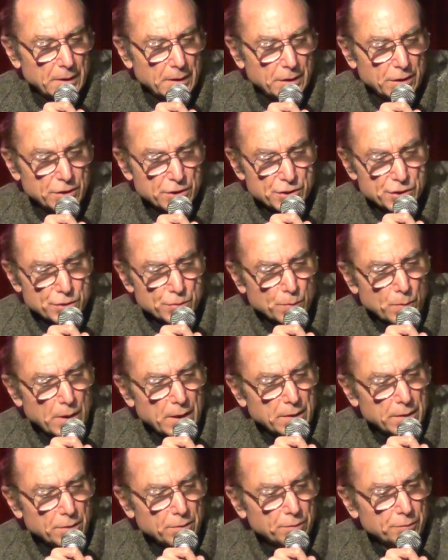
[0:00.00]
He could
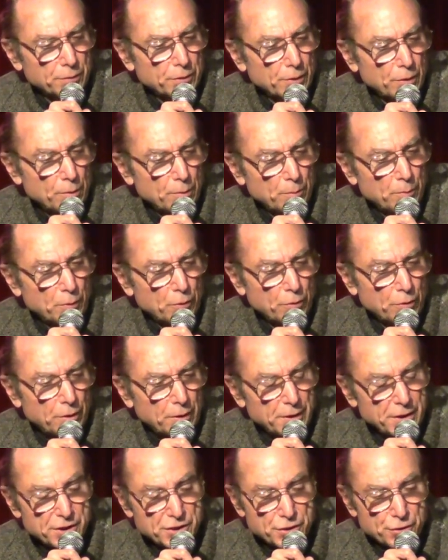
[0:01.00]
swallow no
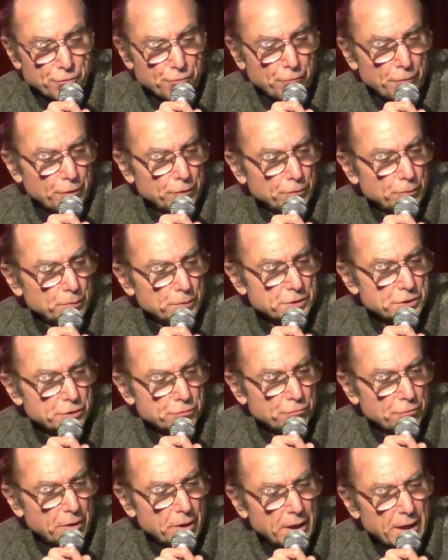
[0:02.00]
more. His throat was
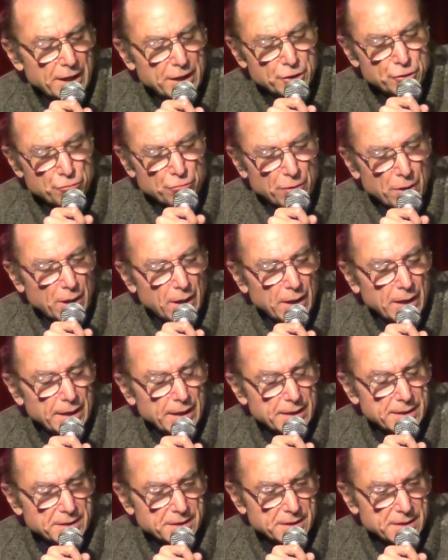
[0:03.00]
dry, dry
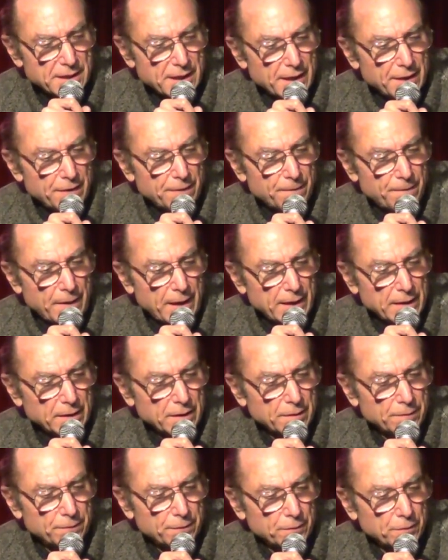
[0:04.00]
as Death
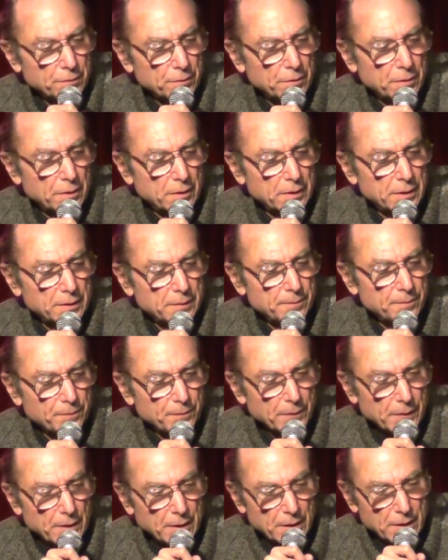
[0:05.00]
Valley floor.
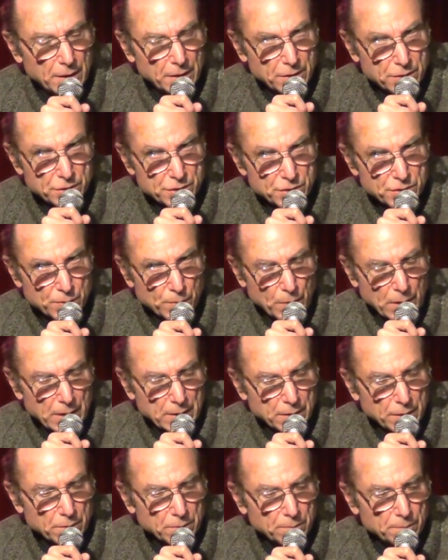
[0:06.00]
He could
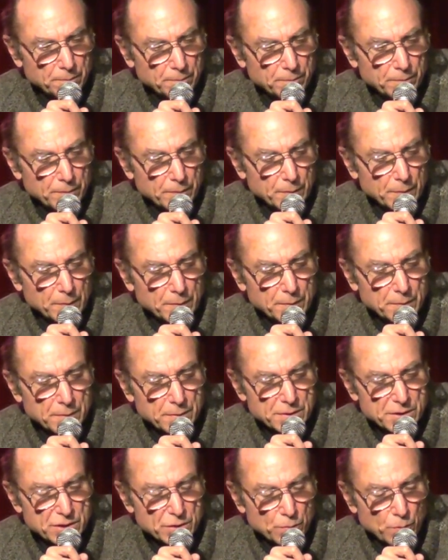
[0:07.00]
swallow,
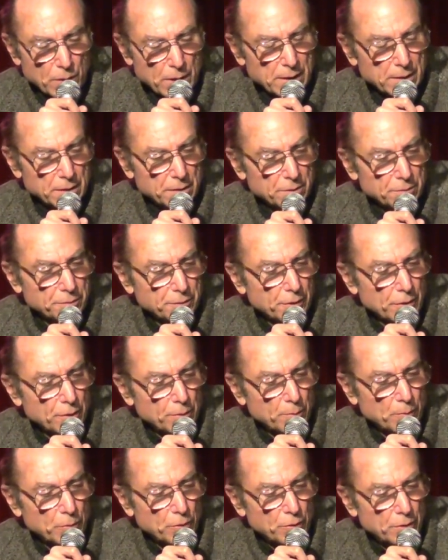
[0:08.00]
swallow
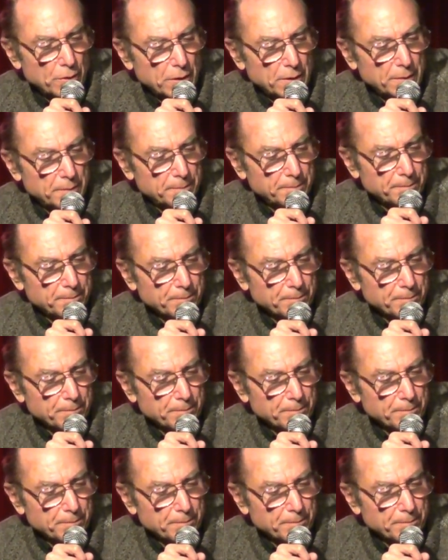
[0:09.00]
no more.